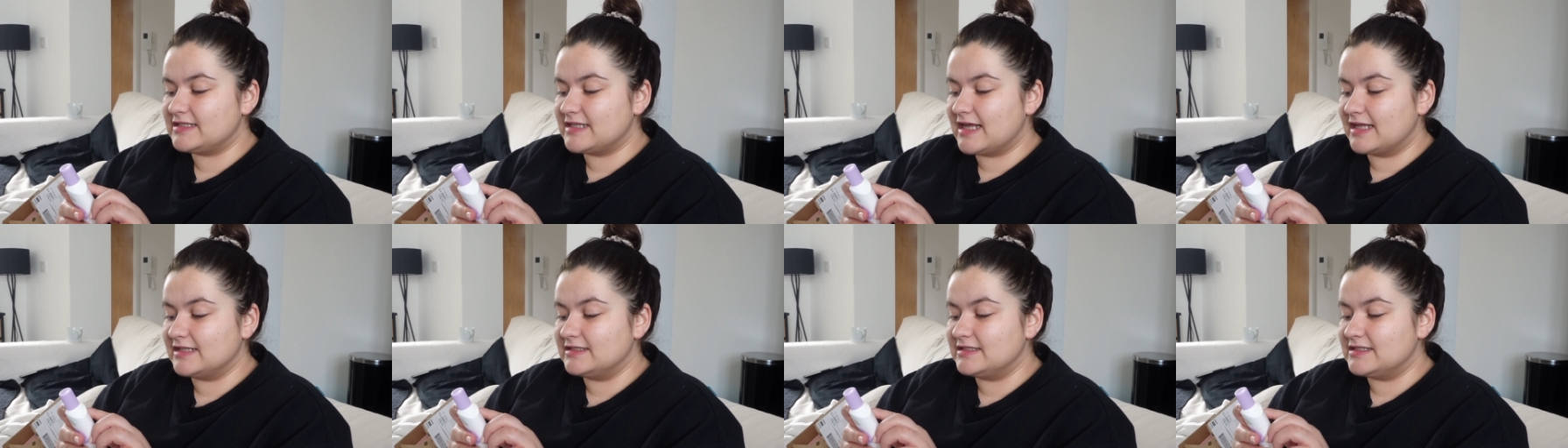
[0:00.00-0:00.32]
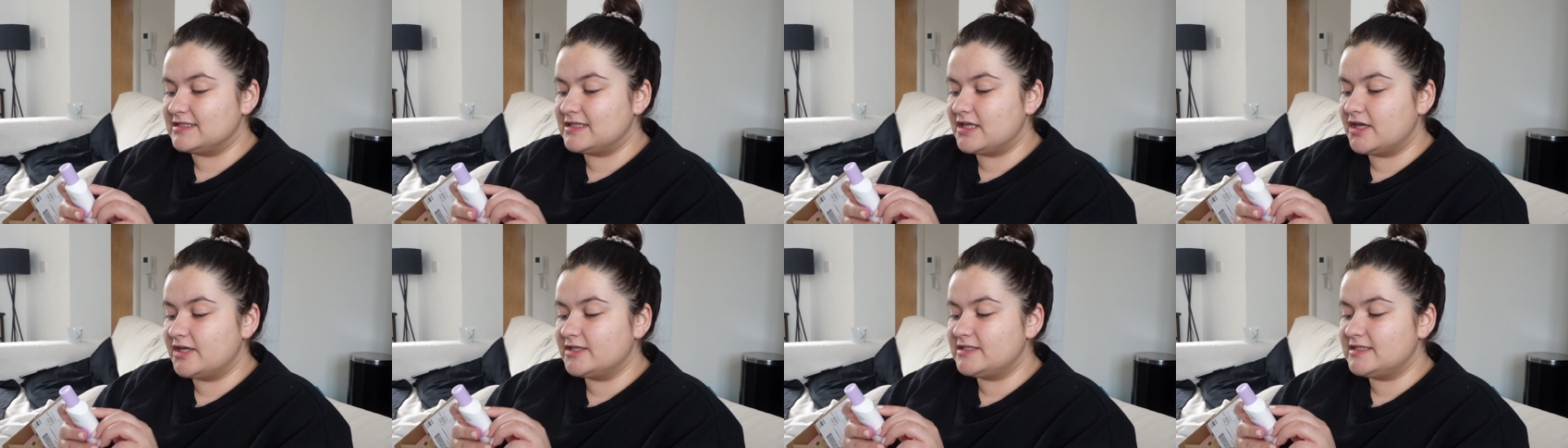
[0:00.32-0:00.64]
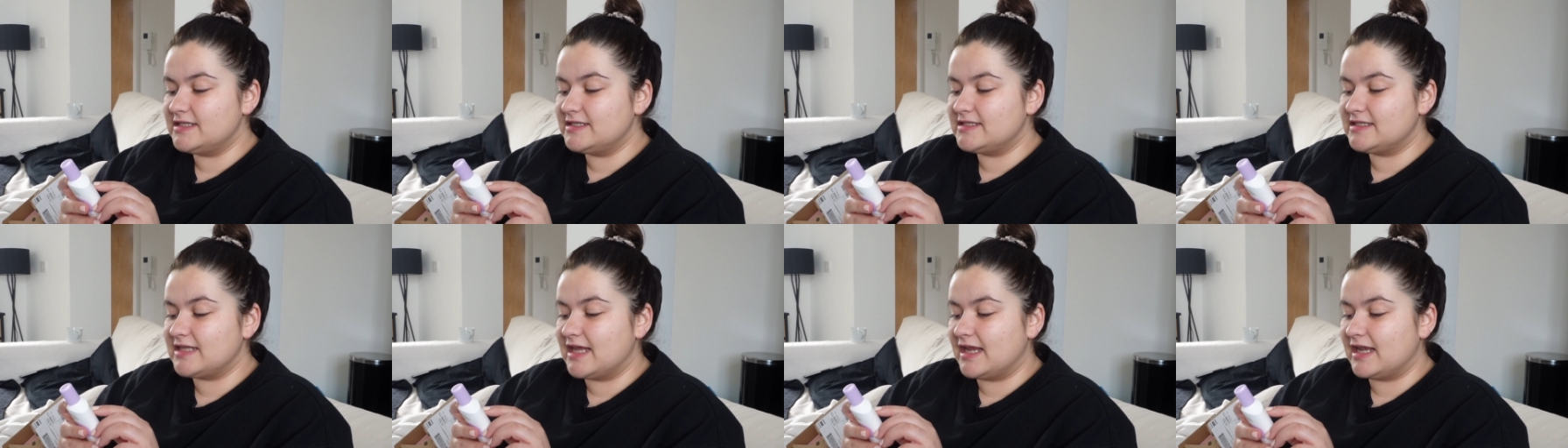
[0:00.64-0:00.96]
Sands
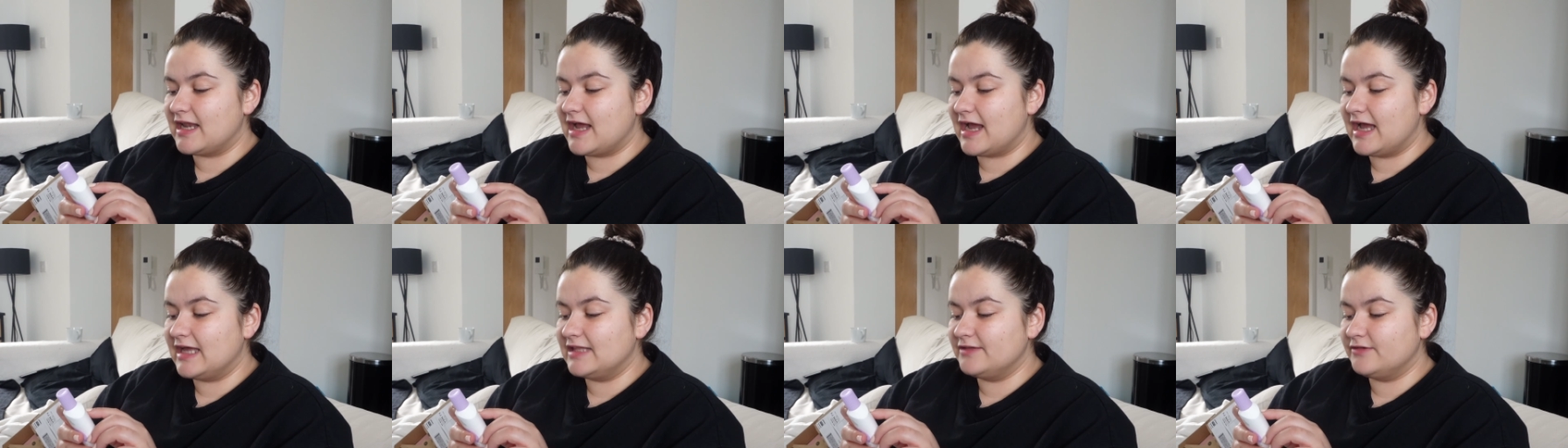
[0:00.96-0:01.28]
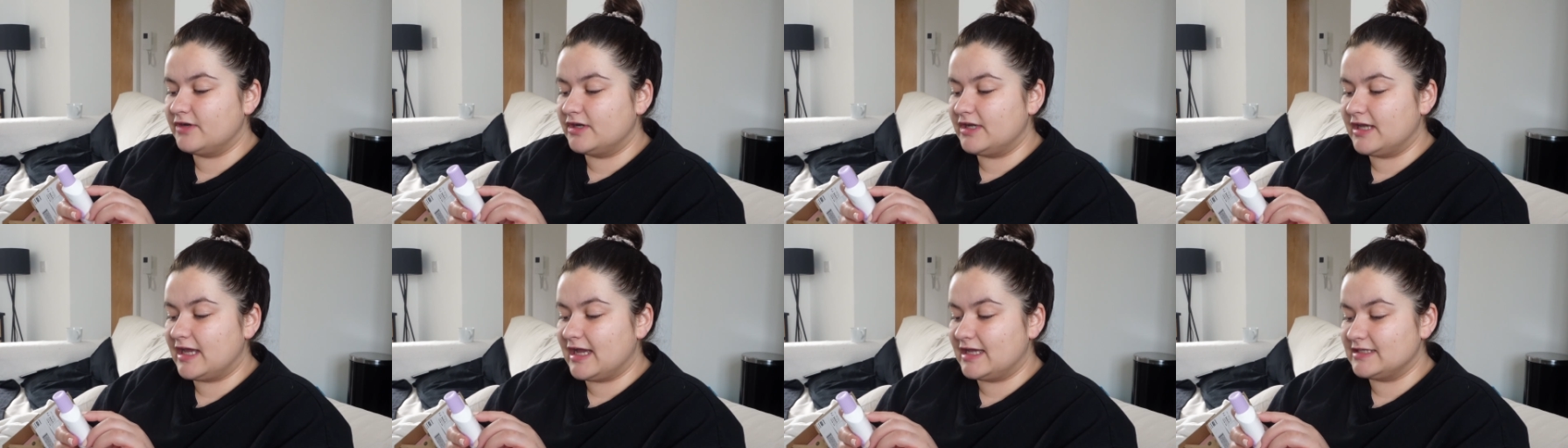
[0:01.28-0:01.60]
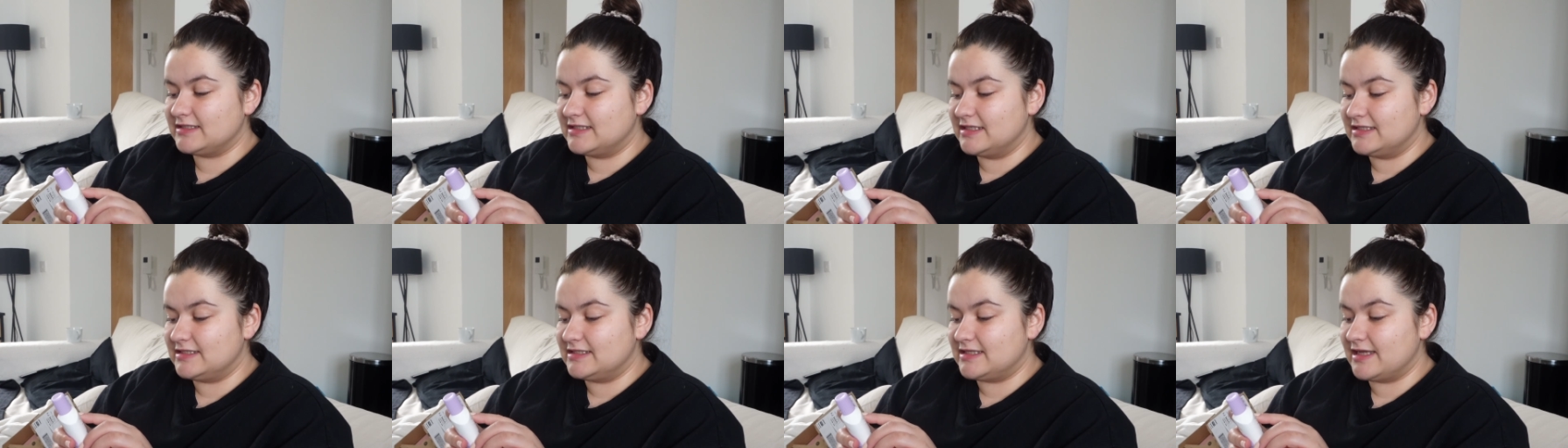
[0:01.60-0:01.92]
Thirsty Skin Hyaluronic
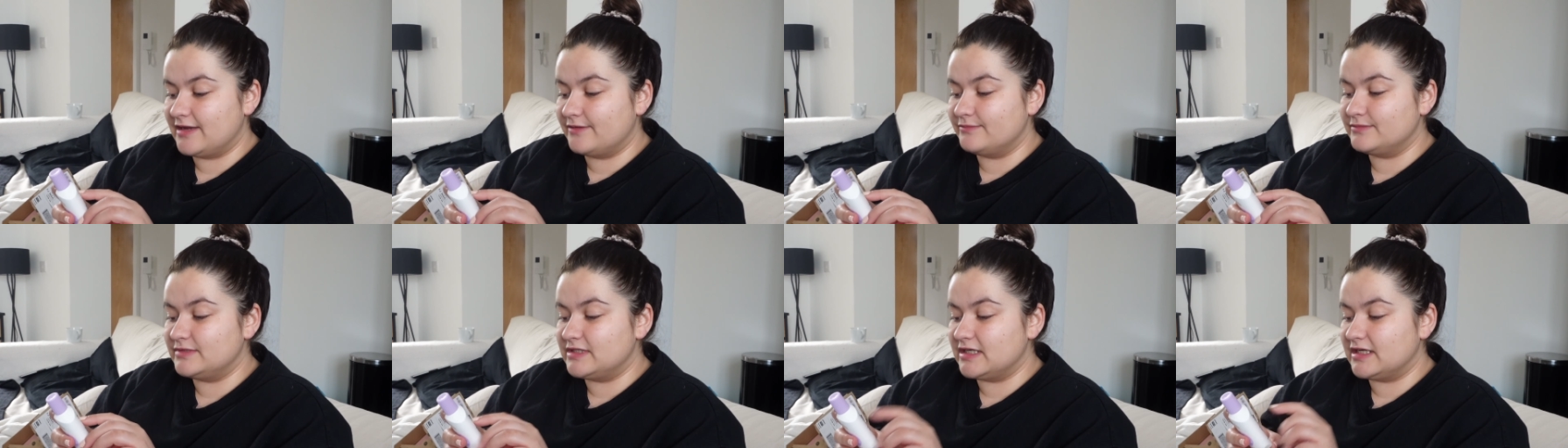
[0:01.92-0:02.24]
Acid Serum